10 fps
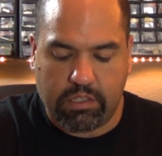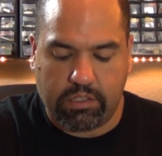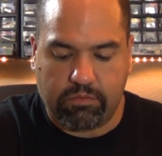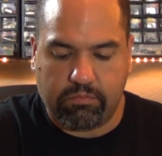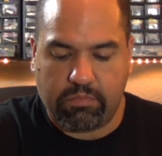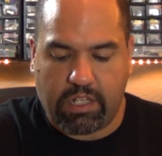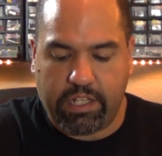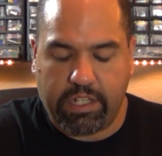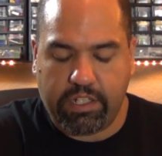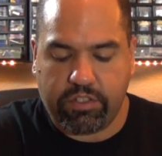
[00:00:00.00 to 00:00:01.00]
Um, I
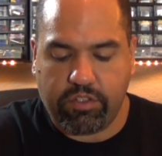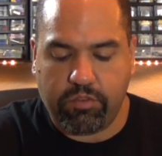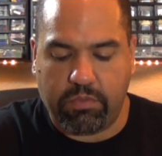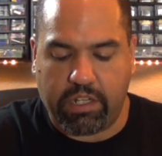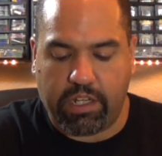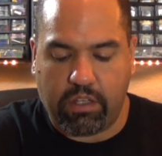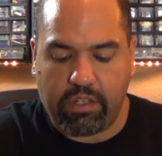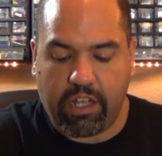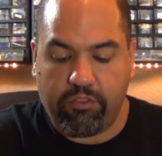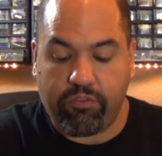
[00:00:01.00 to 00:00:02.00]
didn't get too many, I
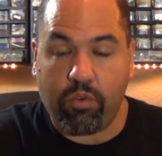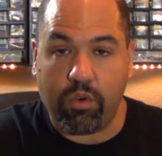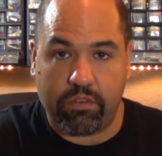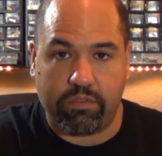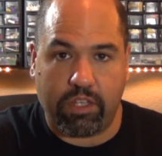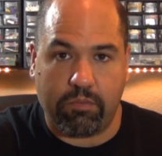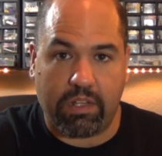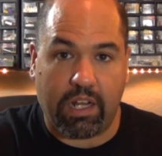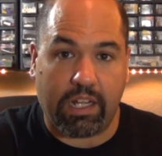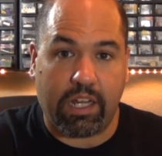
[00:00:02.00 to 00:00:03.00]
only got four of them,
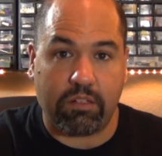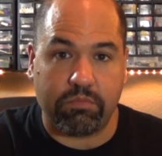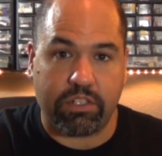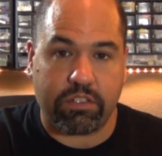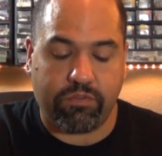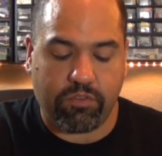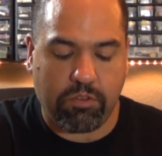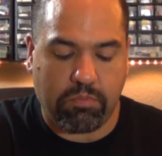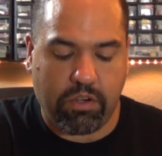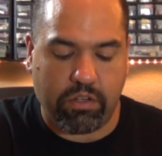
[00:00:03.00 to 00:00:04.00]
and I got them just for
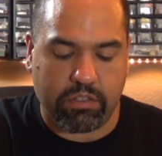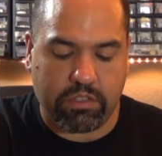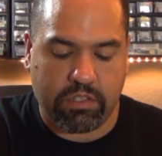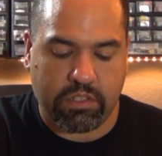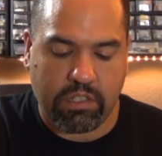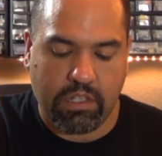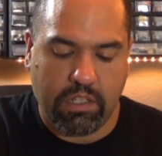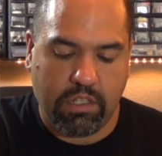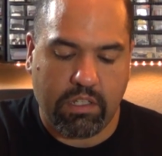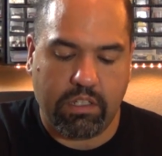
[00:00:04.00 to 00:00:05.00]
the parts.
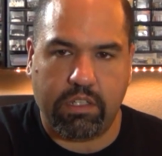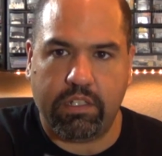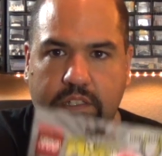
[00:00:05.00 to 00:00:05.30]
It